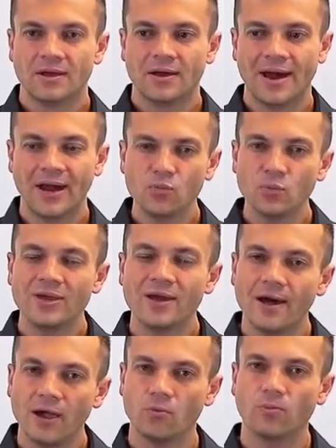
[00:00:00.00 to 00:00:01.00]
How do we
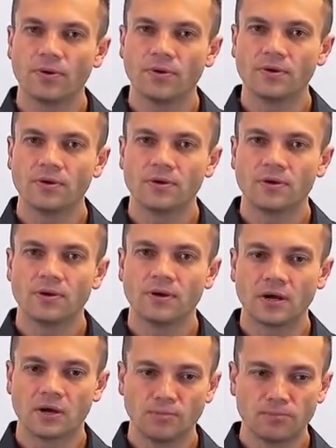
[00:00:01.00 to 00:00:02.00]
help
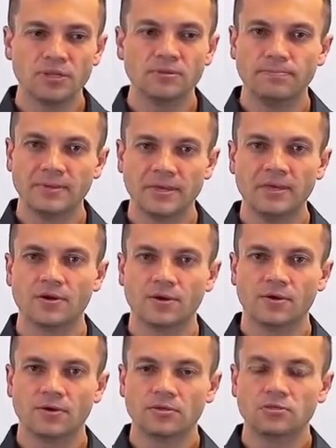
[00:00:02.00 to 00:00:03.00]
a complete
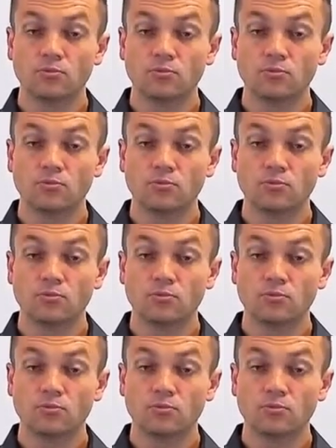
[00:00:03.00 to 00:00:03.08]
beginner